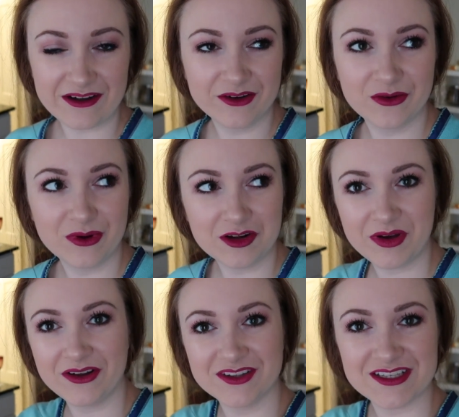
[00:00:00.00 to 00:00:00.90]
I don't know what
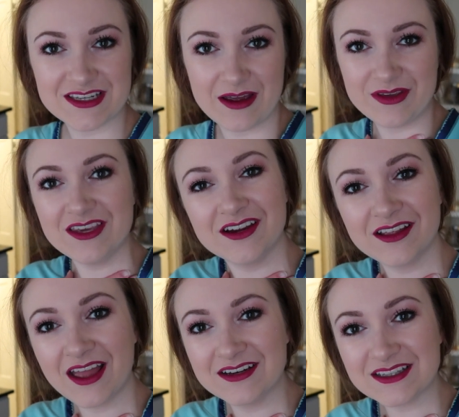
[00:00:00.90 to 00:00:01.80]
about this time of year,
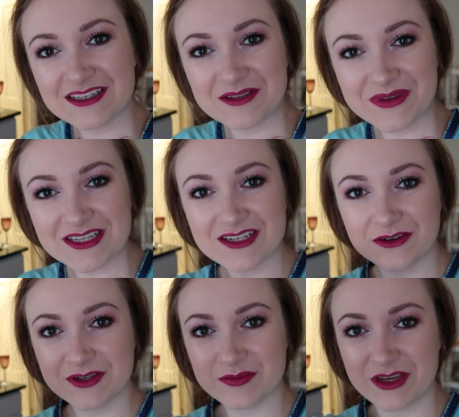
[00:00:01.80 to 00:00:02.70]
the end of the semester
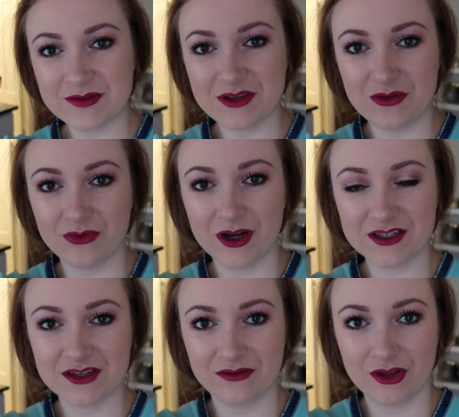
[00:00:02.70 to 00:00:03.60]
always makes me
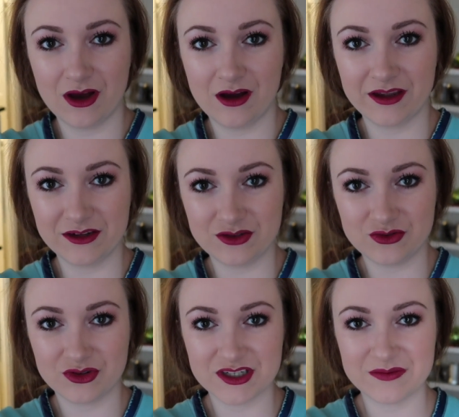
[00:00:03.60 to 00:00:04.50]
want to vlog and do
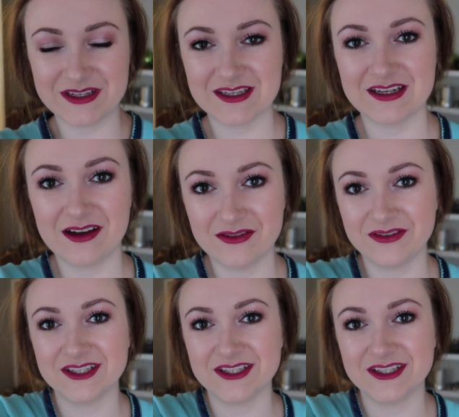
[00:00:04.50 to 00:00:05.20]
Christmas stuff.